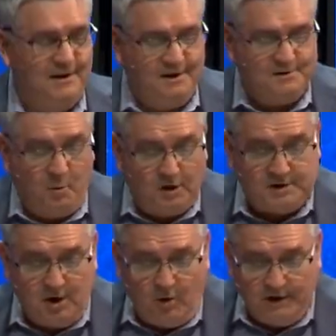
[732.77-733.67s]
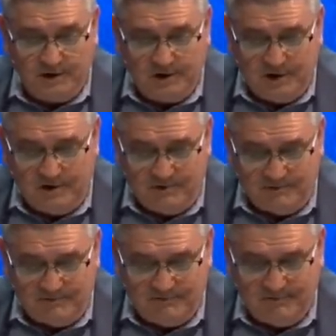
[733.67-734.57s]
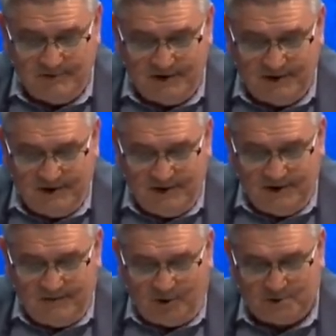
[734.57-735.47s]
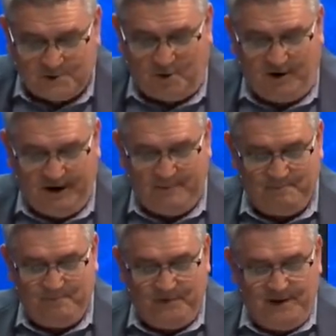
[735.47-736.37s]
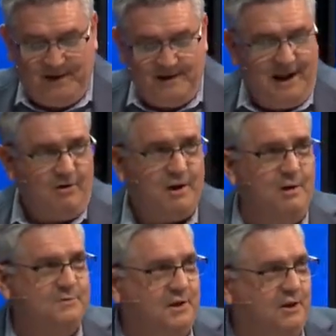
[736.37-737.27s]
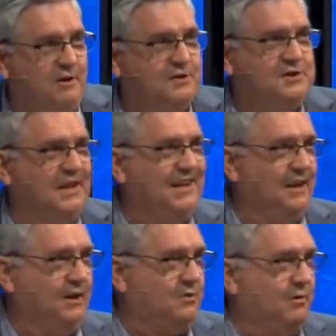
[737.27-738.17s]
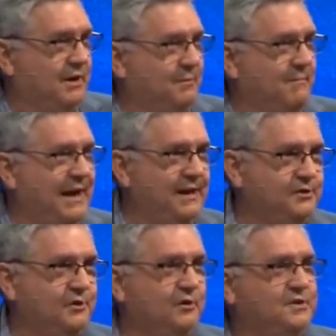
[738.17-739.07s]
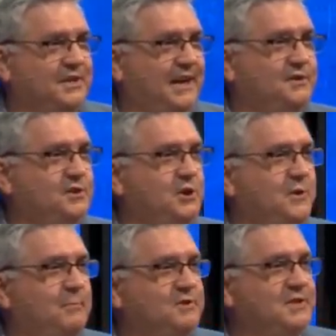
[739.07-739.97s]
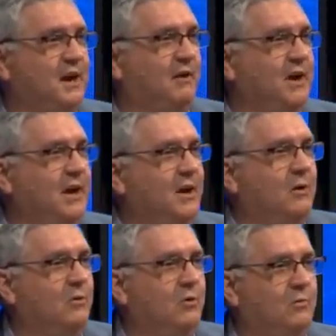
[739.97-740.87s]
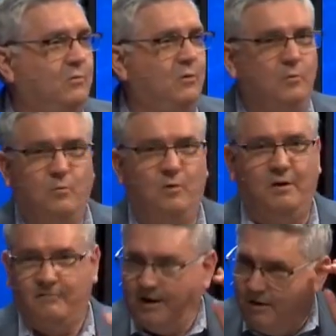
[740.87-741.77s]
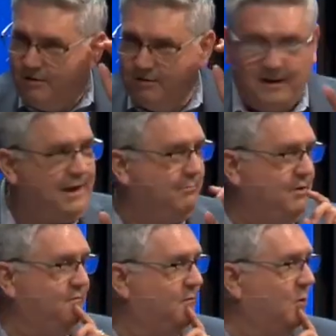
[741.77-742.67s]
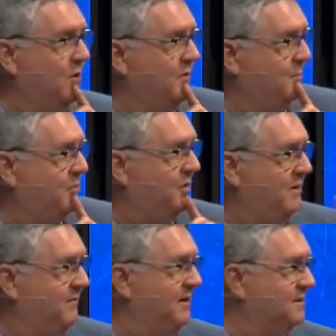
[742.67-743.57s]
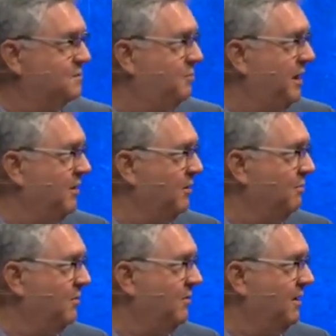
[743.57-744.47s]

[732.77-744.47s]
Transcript: So what's he going to do? Verse 3. Now comes the little soliloquy. The manager says to himself, well, where have I heard that before in the previous parable?